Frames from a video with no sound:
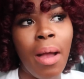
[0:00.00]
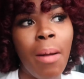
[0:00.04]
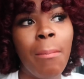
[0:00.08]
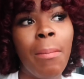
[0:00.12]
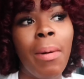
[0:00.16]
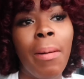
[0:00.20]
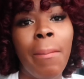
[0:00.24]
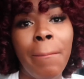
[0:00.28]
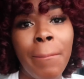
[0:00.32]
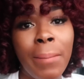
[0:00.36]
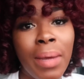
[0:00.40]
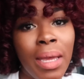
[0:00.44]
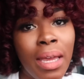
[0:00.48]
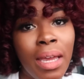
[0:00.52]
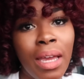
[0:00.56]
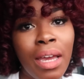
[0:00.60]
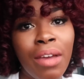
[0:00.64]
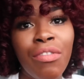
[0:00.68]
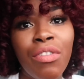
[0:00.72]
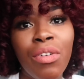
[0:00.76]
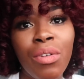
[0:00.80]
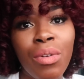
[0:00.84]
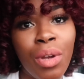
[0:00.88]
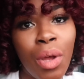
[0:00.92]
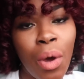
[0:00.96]
but me,
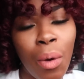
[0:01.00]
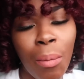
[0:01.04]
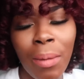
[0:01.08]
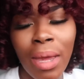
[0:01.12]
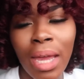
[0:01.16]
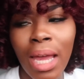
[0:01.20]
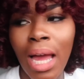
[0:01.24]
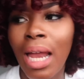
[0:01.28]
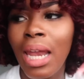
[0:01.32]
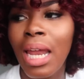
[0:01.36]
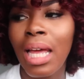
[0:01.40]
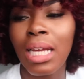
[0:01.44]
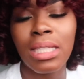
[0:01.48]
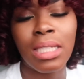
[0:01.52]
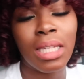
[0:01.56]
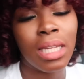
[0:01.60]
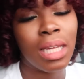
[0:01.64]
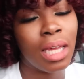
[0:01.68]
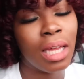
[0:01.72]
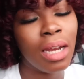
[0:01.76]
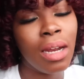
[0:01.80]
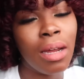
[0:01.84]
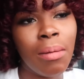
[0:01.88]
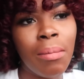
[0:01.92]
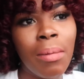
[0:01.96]
if you know me, I like to
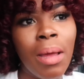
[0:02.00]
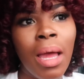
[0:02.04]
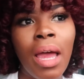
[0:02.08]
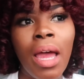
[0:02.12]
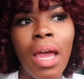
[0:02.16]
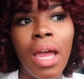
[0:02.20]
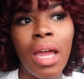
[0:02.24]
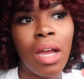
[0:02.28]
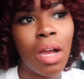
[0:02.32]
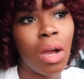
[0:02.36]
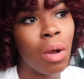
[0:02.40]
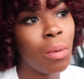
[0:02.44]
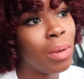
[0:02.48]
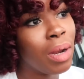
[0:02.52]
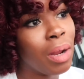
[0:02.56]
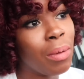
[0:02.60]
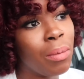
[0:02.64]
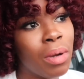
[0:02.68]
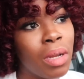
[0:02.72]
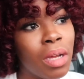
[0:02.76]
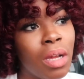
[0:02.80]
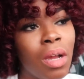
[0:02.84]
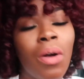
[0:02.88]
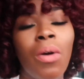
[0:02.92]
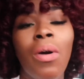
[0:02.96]
get up and go when I
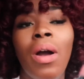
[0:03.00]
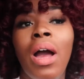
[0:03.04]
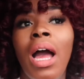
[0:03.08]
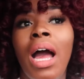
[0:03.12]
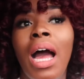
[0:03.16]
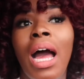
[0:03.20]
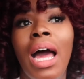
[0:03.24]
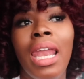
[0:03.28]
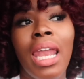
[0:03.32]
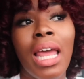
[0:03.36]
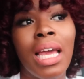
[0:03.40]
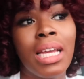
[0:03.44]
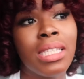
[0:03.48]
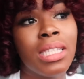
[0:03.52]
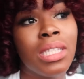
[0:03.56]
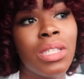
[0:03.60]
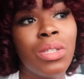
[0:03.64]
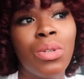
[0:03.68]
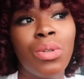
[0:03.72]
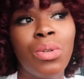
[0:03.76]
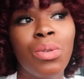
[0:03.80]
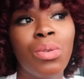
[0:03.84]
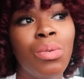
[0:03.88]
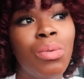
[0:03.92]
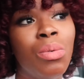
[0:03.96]
want to go. I like
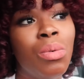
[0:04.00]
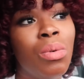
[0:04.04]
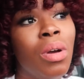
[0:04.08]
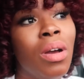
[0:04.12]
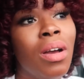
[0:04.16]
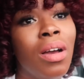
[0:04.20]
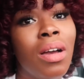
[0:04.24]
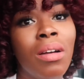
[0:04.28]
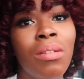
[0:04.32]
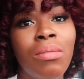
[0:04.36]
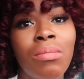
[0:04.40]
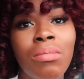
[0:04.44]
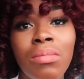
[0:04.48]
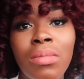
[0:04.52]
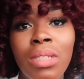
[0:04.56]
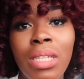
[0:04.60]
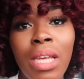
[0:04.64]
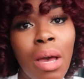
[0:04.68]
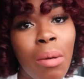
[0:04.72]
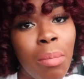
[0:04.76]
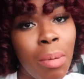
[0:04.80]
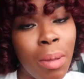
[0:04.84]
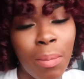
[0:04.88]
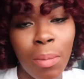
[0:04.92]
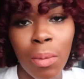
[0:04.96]
to
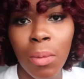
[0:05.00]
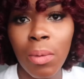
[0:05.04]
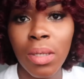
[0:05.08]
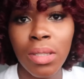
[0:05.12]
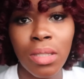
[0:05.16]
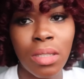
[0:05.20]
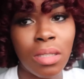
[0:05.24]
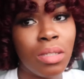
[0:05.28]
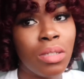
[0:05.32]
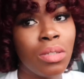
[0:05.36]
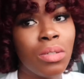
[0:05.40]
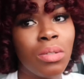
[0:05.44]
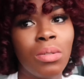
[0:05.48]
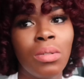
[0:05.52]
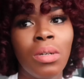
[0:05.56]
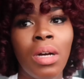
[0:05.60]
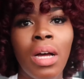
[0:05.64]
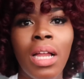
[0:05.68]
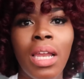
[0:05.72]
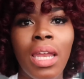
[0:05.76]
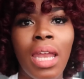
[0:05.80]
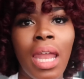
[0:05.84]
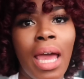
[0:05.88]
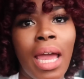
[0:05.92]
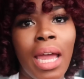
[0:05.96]
tell people what to do,
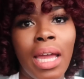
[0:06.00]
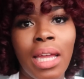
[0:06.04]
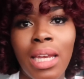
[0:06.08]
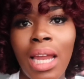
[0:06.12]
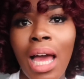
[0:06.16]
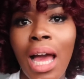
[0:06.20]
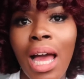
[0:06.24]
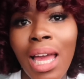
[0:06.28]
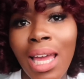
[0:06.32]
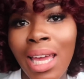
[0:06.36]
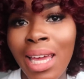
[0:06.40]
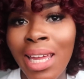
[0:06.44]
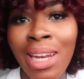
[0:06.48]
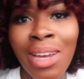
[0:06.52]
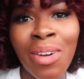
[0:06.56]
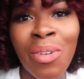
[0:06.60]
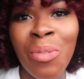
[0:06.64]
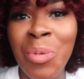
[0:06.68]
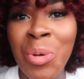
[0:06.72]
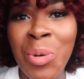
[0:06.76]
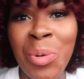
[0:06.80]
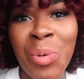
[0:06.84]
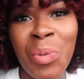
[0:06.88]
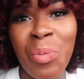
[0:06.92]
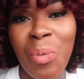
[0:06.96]
like, not in a
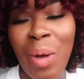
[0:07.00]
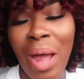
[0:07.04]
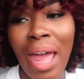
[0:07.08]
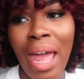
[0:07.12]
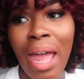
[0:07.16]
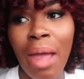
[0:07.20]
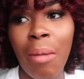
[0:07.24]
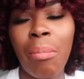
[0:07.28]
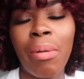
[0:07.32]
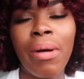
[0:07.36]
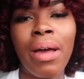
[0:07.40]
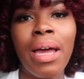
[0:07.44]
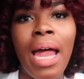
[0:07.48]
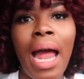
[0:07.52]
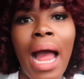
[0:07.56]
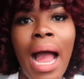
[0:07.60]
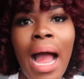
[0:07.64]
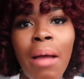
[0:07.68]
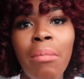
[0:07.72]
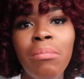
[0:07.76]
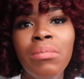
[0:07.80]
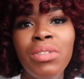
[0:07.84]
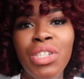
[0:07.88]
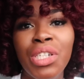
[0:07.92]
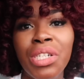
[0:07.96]
rude way, but
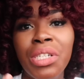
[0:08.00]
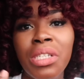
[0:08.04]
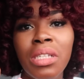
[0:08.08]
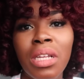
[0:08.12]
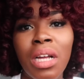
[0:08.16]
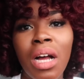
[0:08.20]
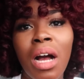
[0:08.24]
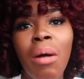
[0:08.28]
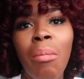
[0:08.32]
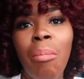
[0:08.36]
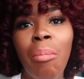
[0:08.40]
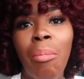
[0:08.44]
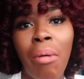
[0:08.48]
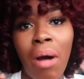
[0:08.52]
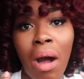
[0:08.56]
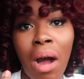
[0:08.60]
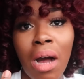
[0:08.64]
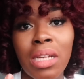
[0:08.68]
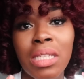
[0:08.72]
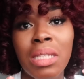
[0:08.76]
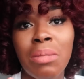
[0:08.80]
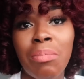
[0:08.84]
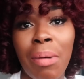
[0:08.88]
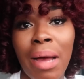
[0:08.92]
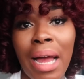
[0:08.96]
I'm just a
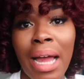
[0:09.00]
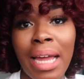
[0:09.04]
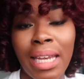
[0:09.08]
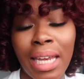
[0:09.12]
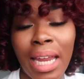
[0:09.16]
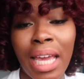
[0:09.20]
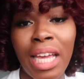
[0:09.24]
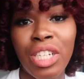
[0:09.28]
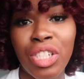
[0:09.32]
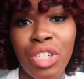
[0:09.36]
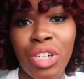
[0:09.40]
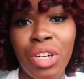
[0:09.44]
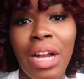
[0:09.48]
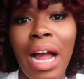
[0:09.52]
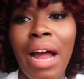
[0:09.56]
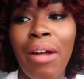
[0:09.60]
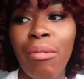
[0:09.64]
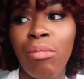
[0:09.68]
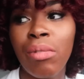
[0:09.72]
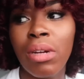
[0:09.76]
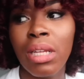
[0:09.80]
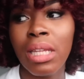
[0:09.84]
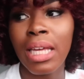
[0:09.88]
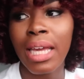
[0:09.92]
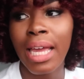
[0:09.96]
boss by nature. I
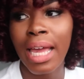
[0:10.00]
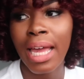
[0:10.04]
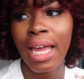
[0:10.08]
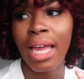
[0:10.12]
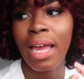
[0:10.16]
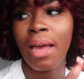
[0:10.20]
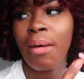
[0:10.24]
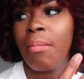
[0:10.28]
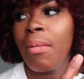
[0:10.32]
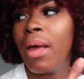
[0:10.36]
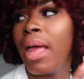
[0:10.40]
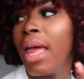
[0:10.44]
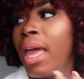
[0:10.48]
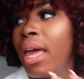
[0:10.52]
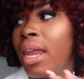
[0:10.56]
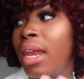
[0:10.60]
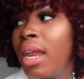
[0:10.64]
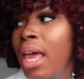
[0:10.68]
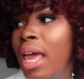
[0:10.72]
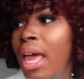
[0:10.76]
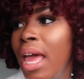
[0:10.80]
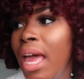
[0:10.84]
really am. And